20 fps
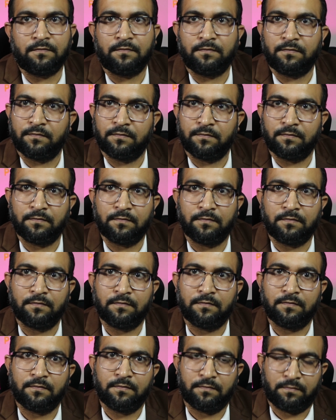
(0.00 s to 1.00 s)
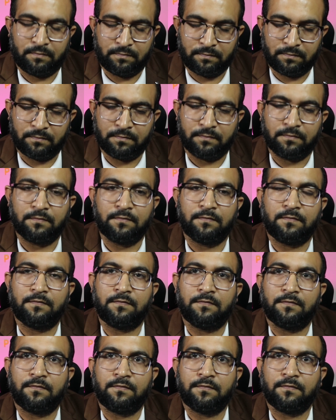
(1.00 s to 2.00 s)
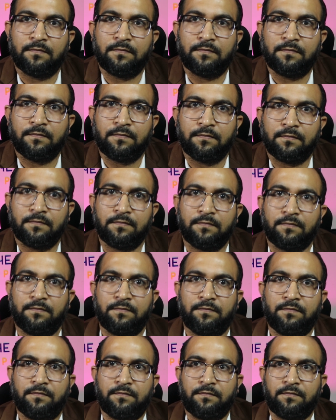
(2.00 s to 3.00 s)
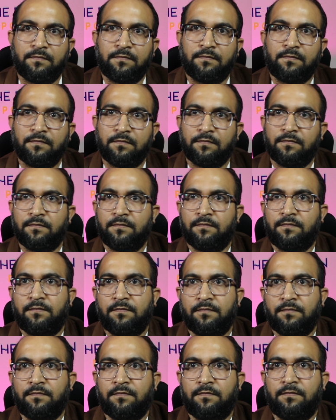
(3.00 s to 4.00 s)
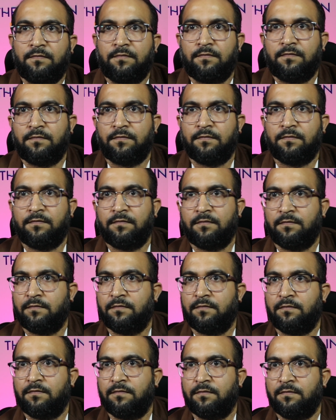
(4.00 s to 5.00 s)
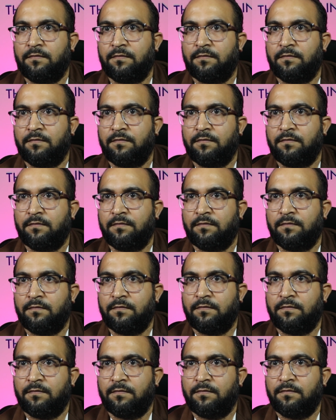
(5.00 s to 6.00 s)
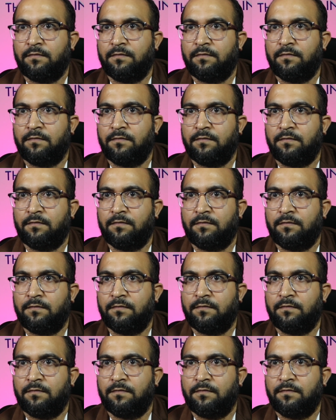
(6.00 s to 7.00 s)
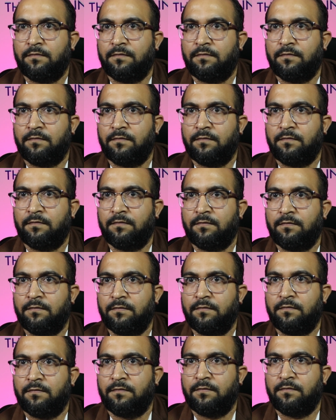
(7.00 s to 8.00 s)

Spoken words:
The person shown says nothing.